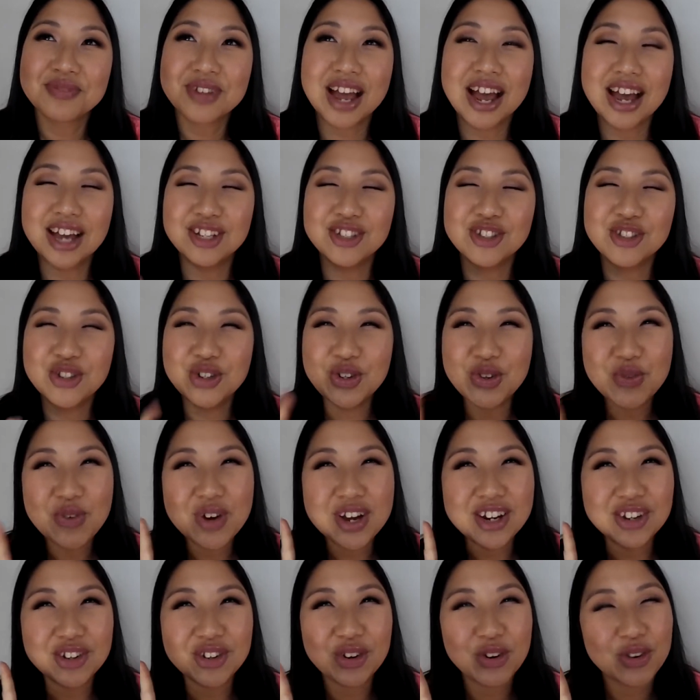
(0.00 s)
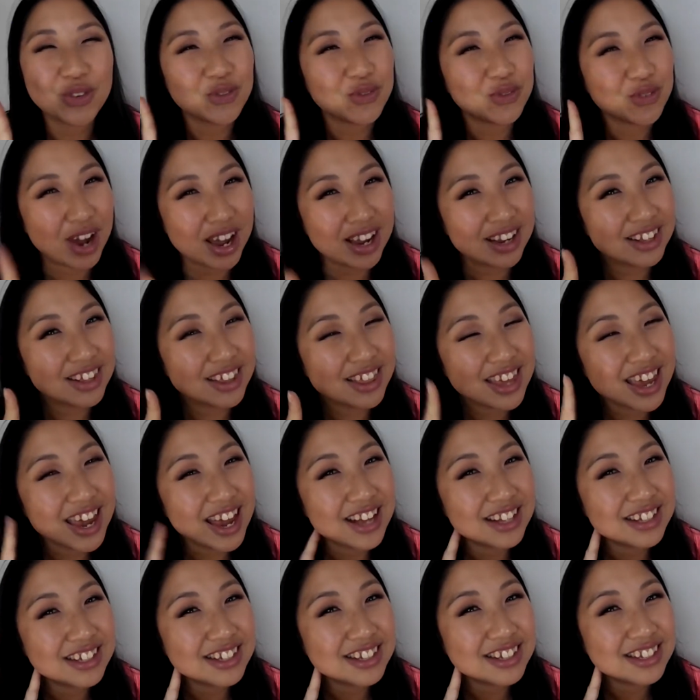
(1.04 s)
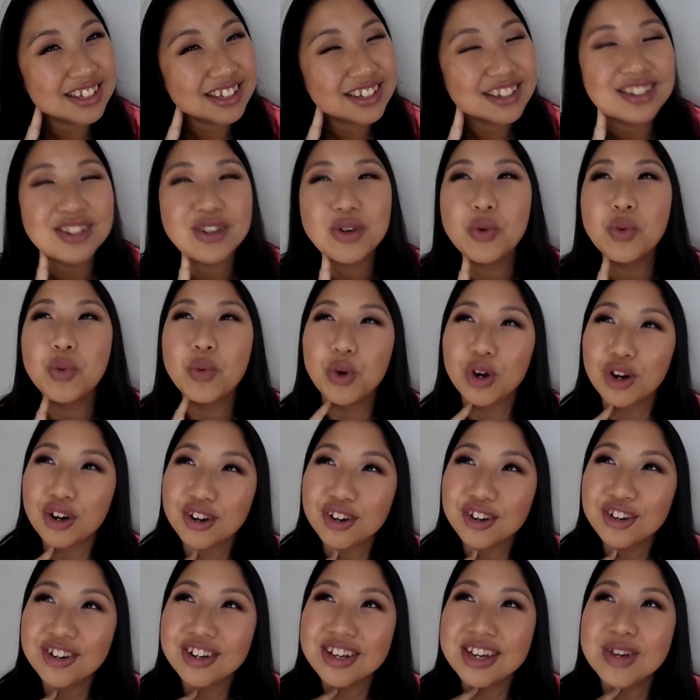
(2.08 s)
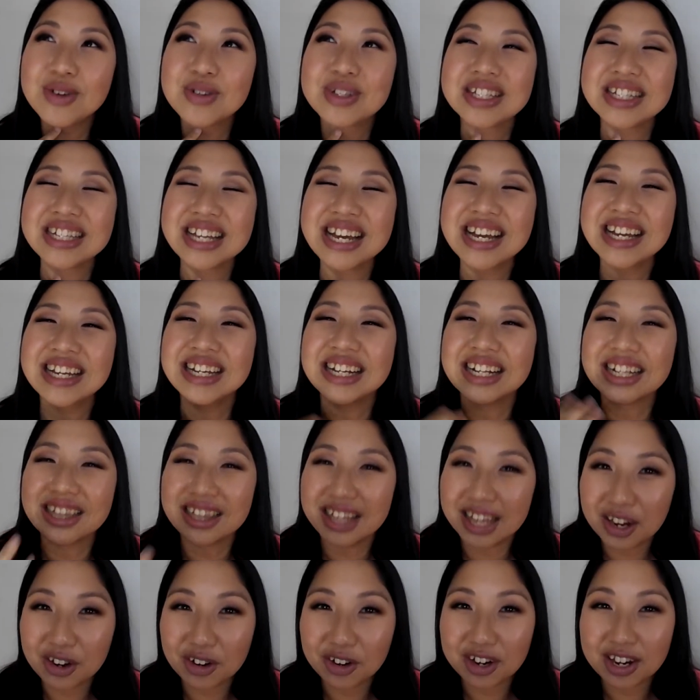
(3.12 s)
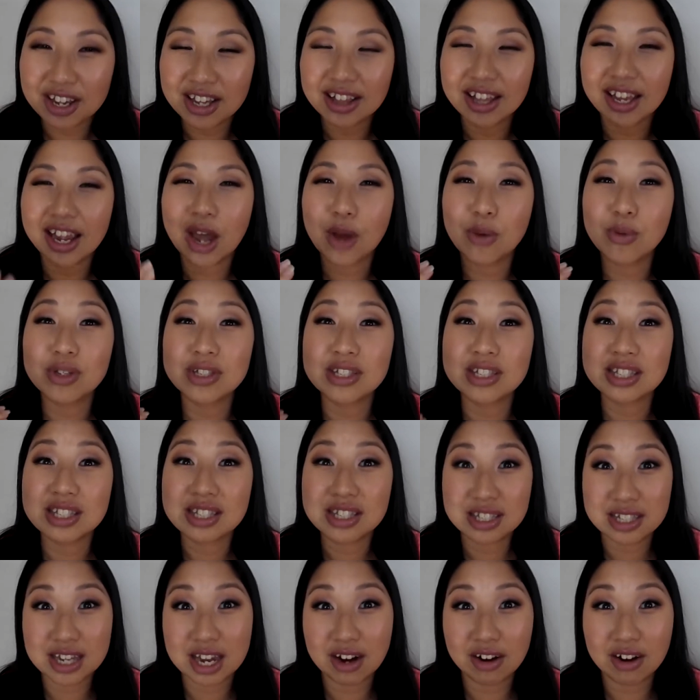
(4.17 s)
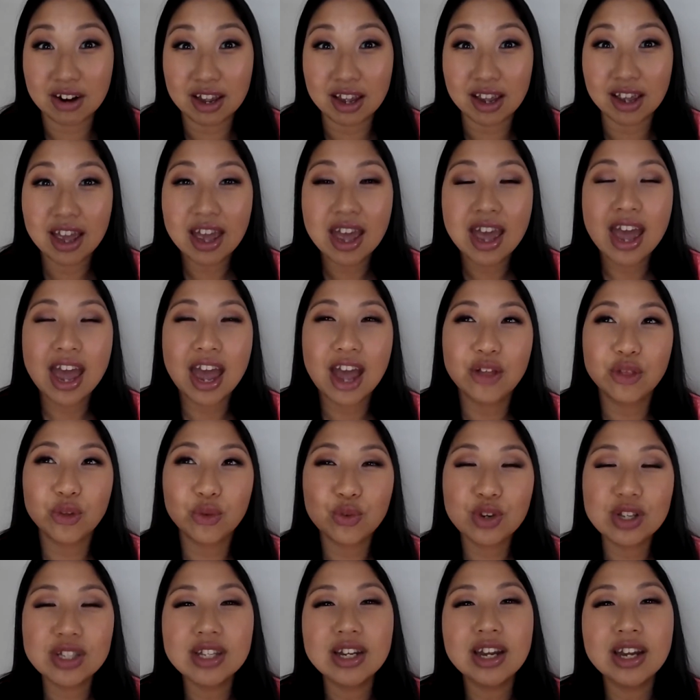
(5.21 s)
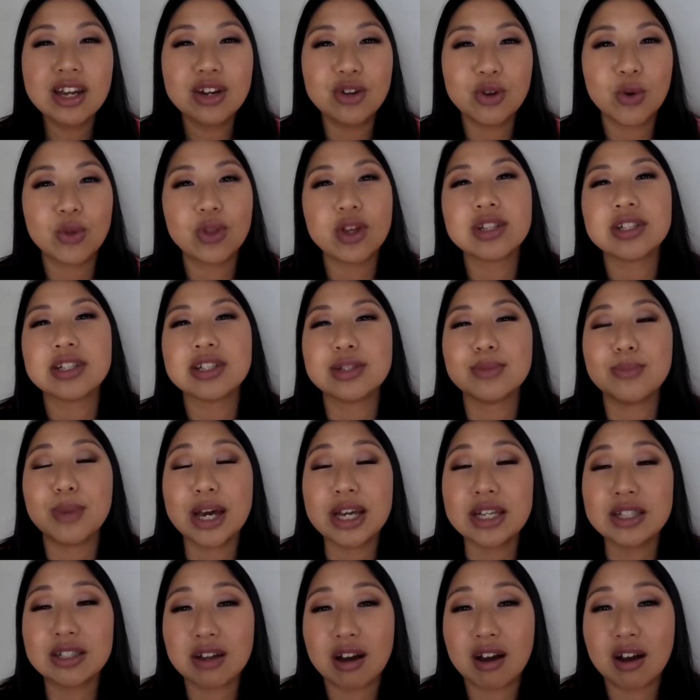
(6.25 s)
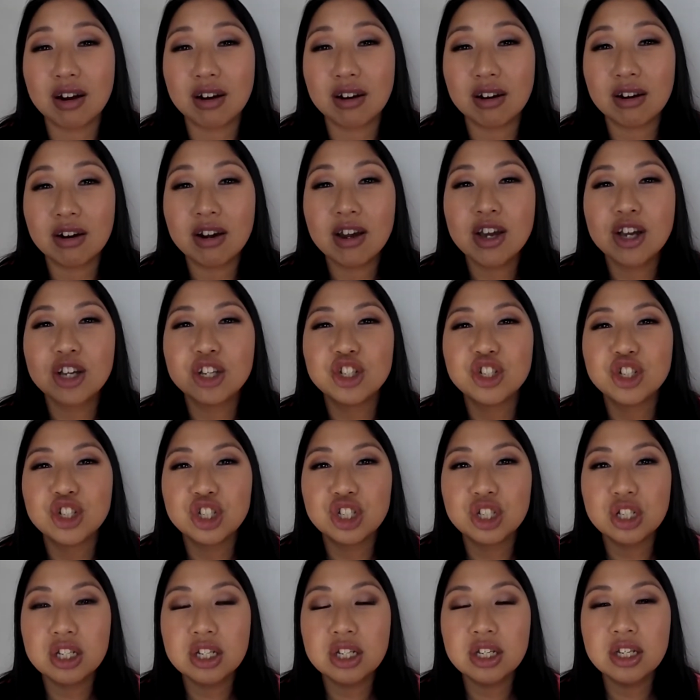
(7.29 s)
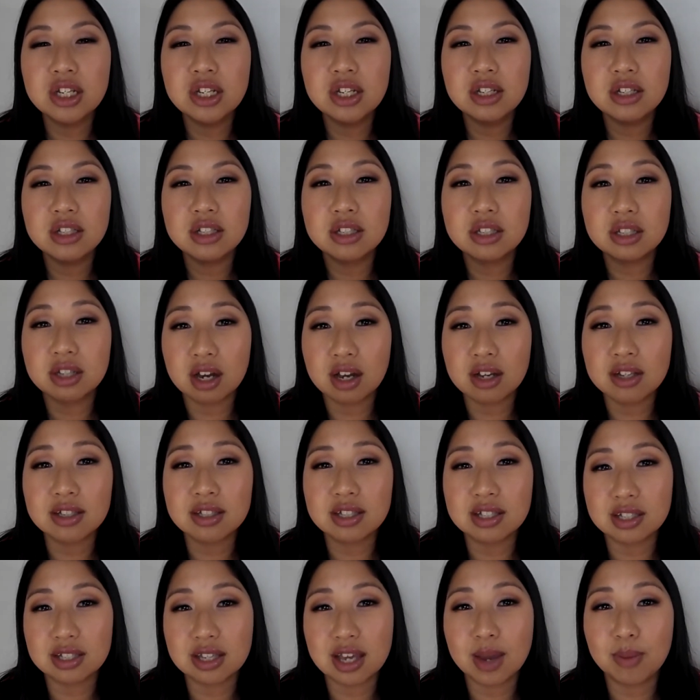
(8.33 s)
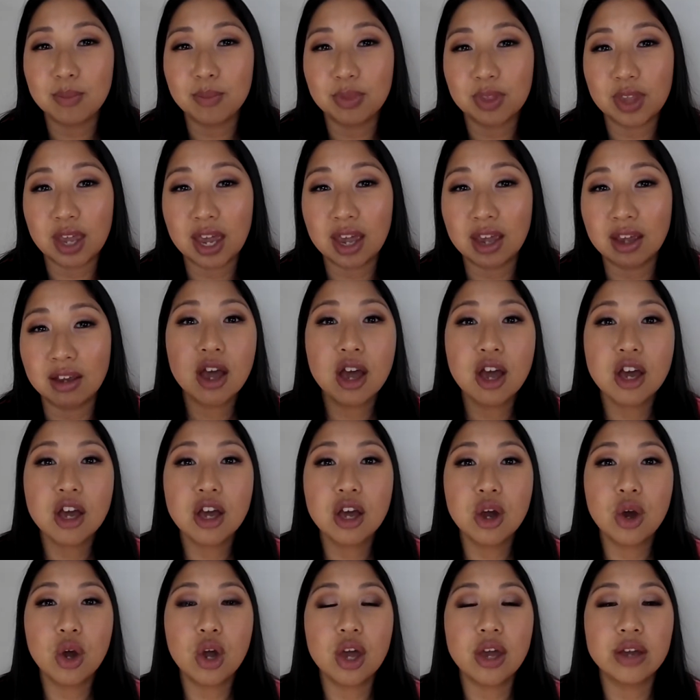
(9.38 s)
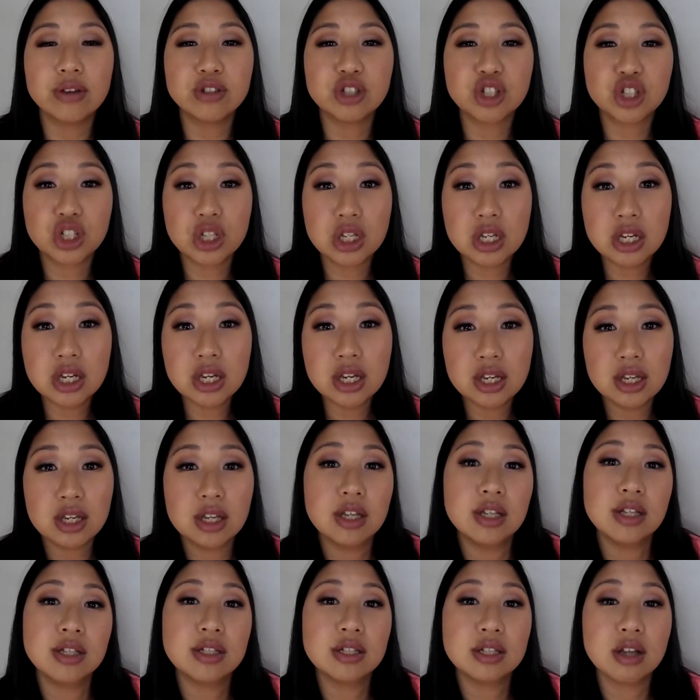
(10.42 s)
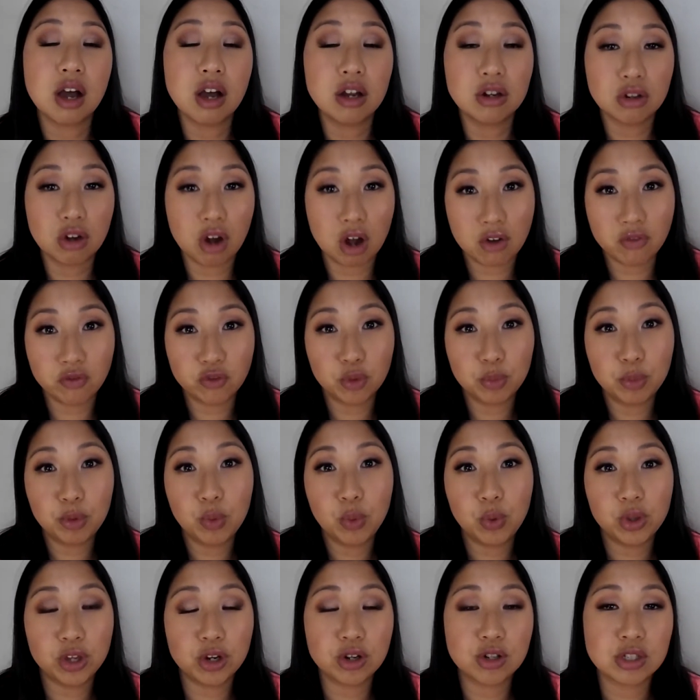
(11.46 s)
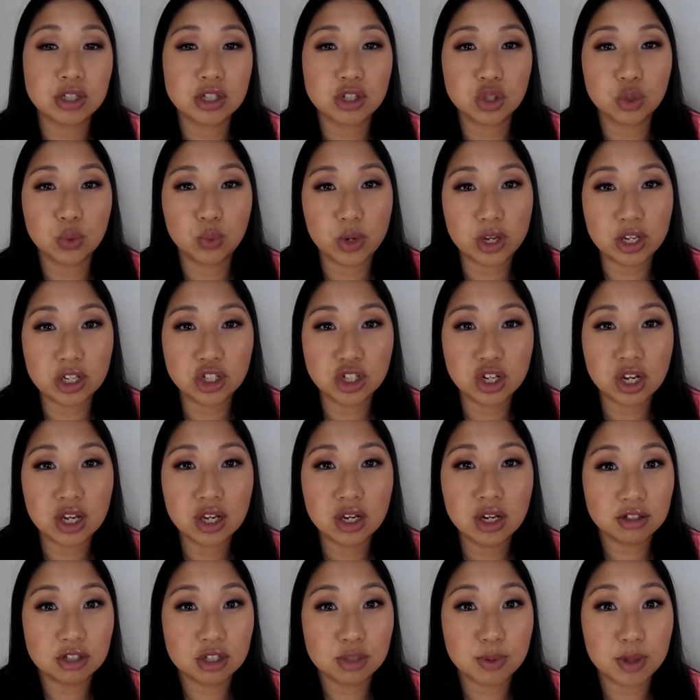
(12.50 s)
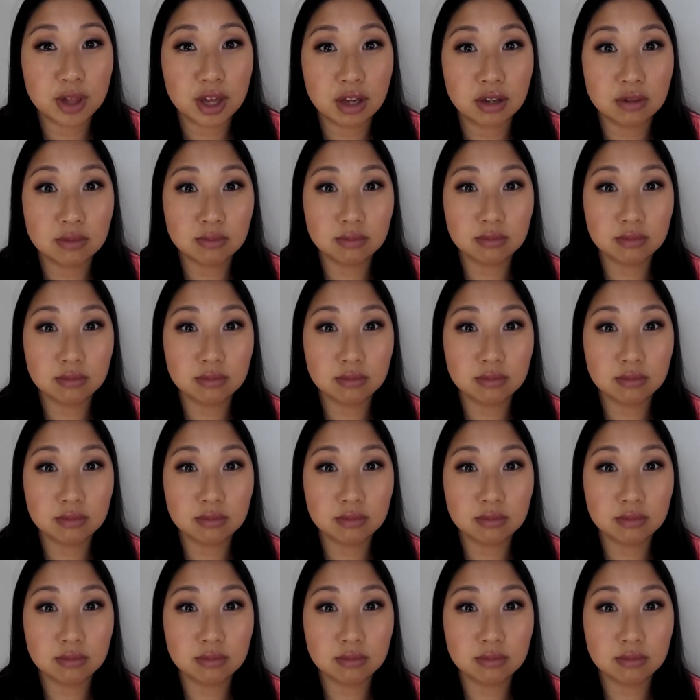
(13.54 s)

I do want to correct that word it's not glaring like I was staring and the reason I know this is my daughter she does the same thing if she is uncomfortable with her situation just be like